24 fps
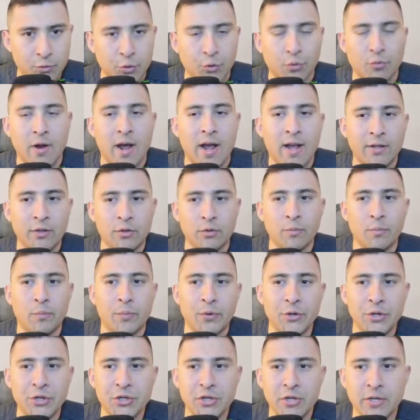trying to
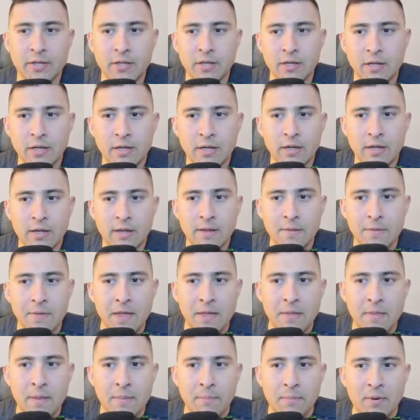breach it.
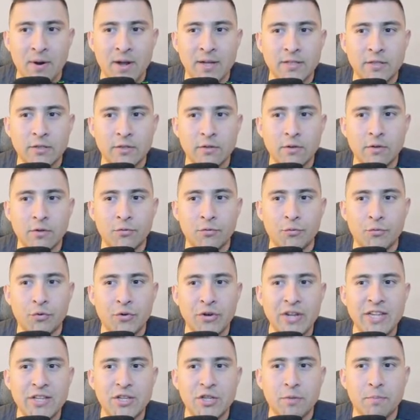Then the price
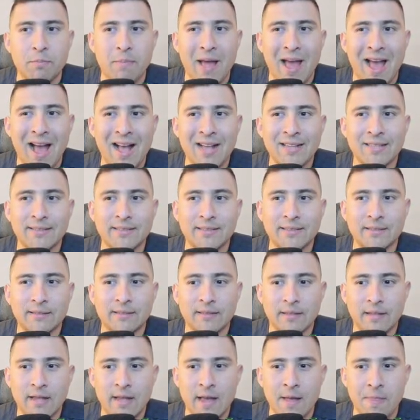reached past,
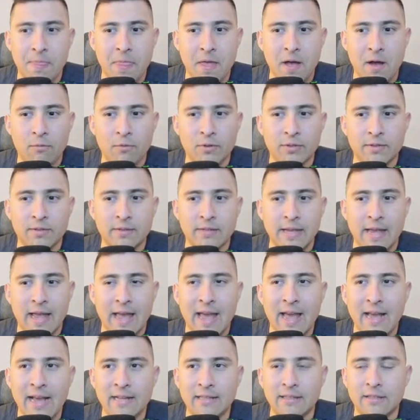and that was the
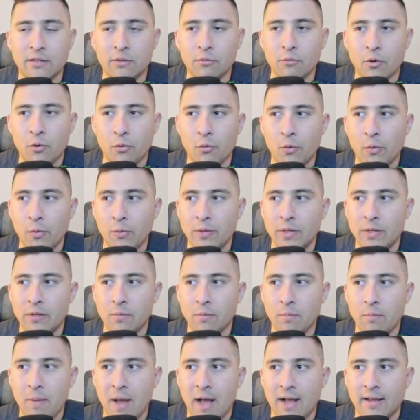eighth where we went
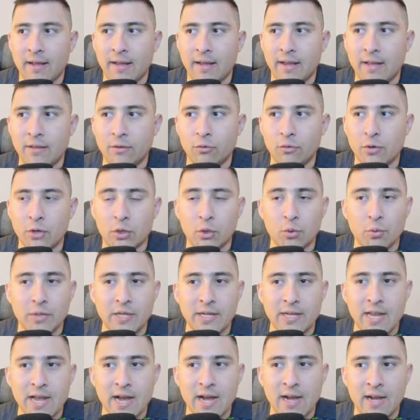back again to the
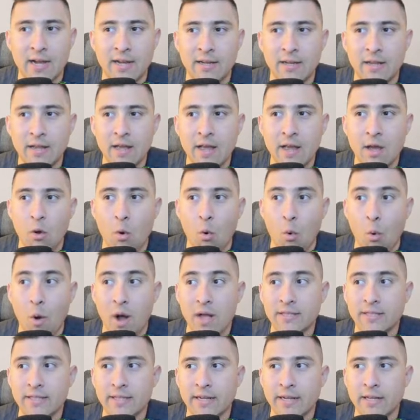29,
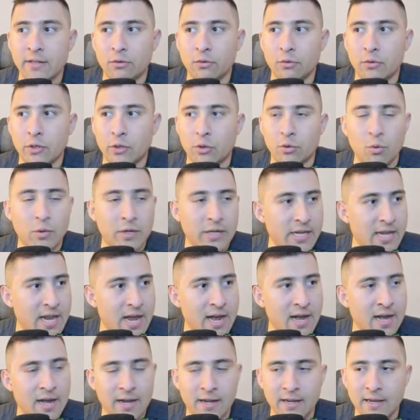once again to the
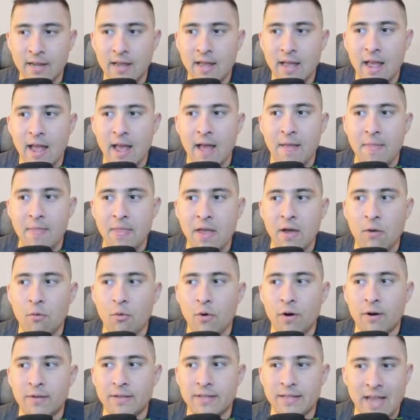29, and then
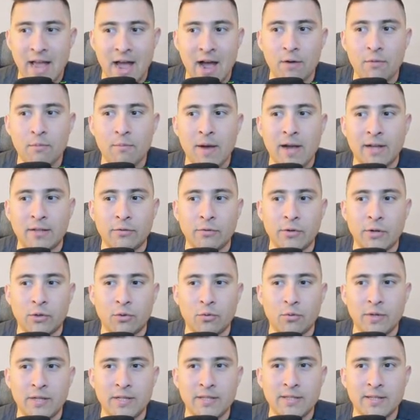we're down back to the
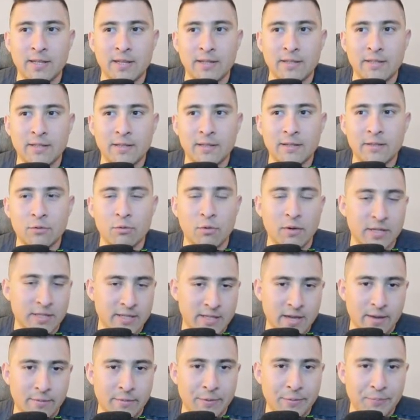26,
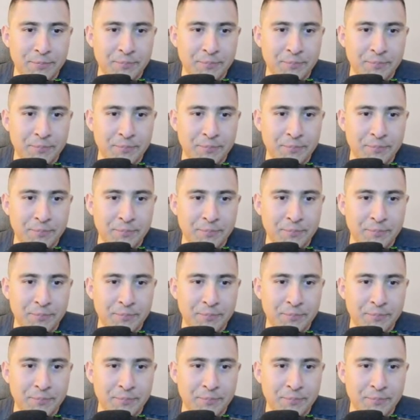27.